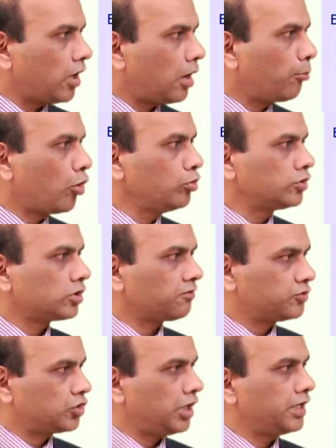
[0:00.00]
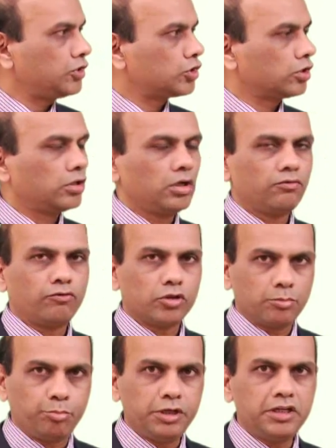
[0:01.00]
amounts of change for
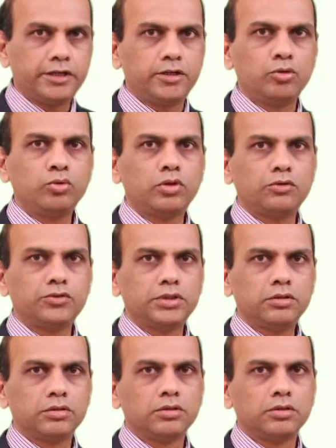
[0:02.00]
the period 2000